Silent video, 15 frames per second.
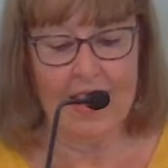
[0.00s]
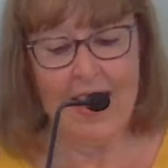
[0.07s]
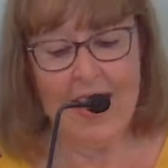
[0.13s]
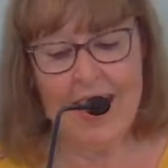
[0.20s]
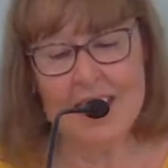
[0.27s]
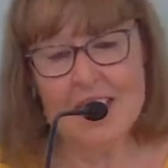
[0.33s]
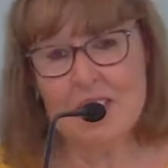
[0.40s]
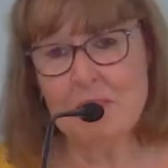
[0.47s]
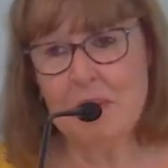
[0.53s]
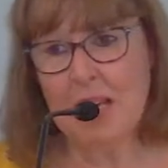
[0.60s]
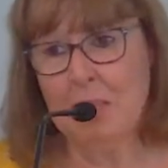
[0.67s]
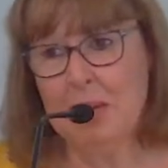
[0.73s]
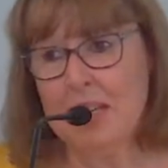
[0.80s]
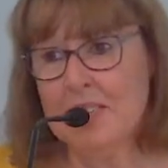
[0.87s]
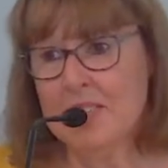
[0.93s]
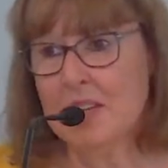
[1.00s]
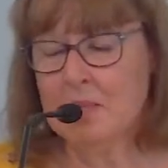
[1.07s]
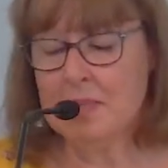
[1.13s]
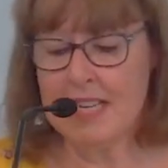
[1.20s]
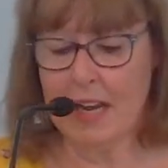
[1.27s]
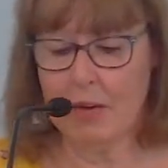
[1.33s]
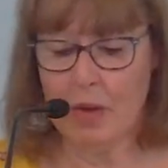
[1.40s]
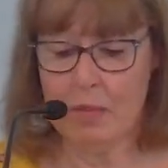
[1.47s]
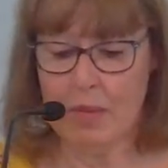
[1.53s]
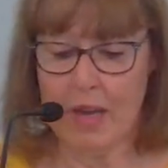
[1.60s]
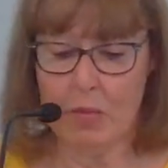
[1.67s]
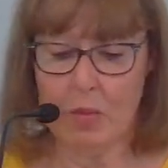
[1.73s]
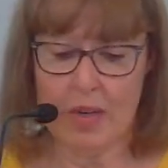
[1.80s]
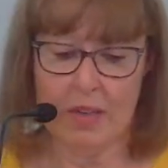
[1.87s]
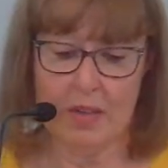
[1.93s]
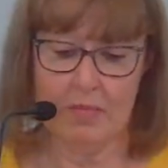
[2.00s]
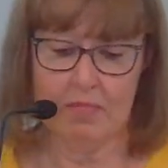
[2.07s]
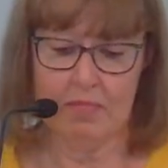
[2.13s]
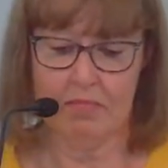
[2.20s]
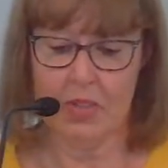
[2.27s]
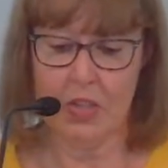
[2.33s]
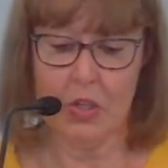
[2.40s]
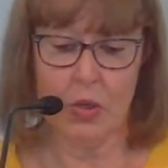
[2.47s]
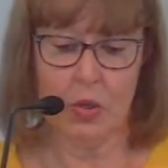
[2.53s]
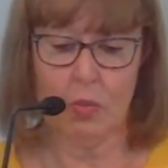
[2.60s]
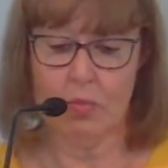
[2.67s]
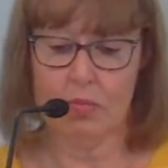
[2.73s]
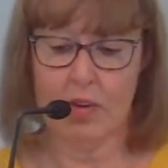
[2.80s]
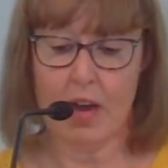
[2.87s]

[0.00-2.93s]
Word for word: and maybe someday we might want to, you know,